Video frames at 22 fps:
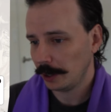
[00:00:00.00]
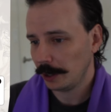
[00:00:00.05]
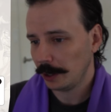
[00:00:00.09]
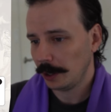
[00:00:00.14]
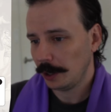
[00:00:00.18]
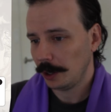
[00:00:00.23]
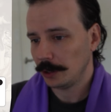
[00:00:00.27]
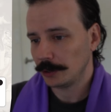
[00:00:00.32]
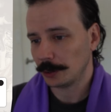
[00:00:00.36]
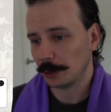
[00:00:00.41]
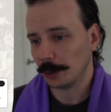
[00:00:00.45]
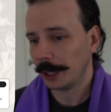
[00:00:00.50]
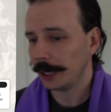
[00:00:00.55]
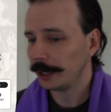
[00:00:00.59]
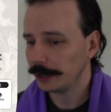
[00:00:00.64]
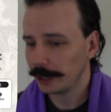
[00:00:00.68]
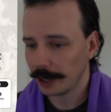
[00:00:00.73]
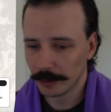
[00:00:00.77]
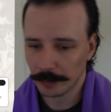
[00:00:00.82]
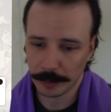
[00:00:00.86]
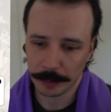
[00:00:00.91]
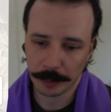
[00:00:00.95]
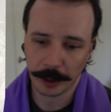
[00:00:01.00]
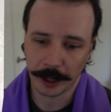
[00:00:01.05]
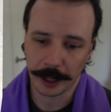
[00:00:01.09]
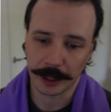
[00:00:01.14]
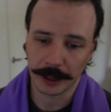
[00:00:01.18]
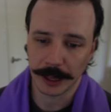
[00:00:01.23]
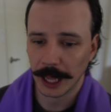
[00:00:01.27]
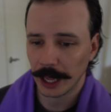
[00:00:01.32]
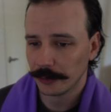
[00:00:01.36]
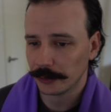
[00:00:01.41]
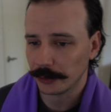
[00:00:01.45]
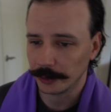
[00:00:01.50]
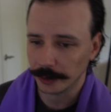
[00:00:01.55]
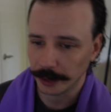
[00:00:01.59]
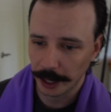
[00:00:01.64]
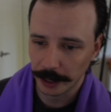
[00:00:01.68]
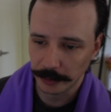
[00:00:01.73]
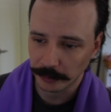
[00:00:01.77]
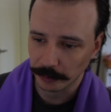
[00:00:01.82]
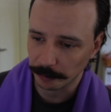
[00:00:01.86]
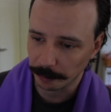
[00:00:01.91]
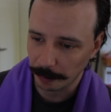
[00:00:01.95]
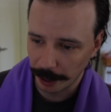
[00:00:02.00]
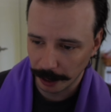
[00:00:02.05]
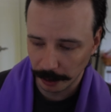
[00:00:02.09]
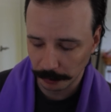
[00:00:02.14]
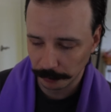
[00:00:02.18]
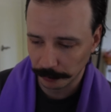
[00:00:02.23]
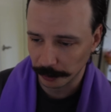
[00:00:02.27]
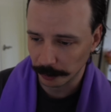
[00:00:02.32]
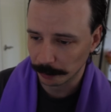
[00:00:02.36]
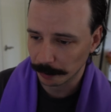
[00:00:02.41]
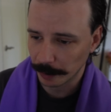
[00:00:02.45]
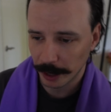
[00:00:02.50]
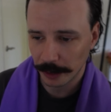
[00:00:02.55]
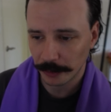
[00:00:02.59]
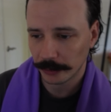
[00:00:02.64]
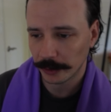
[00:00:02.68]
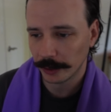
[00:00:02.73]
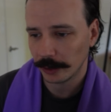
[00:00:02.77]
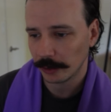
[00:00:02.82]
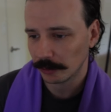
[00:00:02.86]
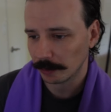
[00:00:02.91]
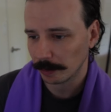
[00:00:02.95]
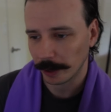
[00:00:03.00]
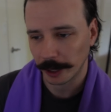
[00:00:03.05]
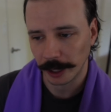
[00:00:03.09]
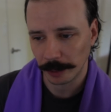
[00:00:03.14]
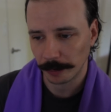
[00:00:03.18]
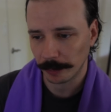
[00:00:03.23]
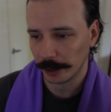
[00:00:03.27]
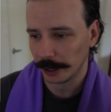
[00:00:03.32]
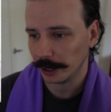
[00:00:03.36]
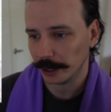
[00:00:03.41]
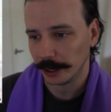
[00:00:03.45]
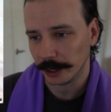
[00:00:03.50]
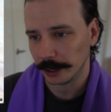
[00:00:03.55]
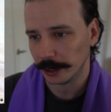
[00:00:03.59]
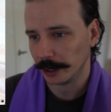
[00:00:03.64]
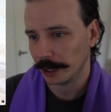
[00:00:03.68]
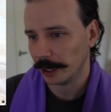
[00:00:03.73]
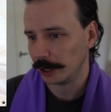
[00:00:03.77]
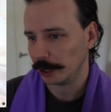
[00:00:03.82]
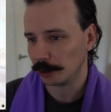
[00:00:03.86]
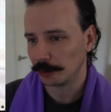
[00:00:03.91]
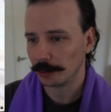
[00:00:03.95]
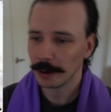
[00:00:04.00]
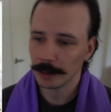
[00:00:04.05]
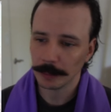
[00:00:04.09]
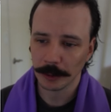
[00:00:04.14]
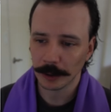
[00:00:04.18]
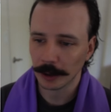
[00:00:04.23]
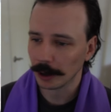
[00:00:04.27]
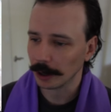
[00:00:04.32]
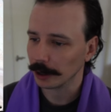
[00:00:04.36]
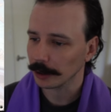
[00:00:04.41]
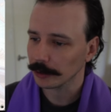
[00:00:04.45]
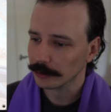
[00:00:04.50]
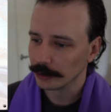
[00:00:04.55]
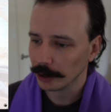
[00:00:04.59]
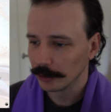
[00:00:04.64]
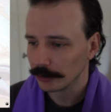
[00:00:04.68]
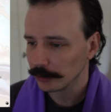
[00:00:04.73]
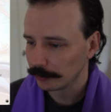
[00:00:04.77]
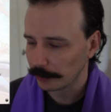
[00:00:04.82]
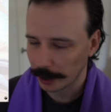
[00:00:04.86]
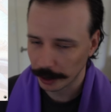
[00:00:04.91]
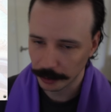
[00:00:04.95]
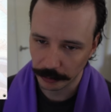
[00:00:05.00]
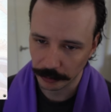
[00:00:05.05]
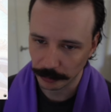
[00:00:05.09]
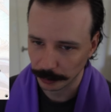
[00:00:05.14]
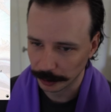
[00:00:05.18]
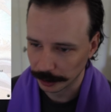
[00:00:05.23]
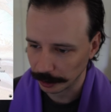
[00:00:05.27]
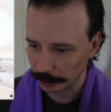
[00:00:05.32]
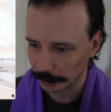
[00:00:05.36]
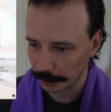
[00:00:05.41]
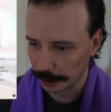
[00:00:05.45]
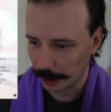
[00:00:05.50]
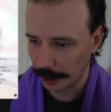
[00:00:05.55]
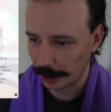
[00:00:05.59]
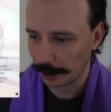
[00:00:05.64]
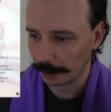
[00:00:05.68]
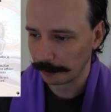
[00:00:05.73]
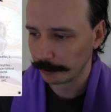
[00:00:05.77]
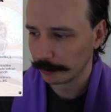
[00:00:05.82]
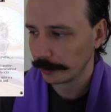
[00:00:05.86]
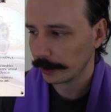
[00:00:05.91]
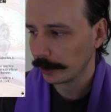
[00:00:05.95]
So lately I've been playing less and less of Battlefield Medicine, despite it being an incredible card. Tons of factions would kill to have,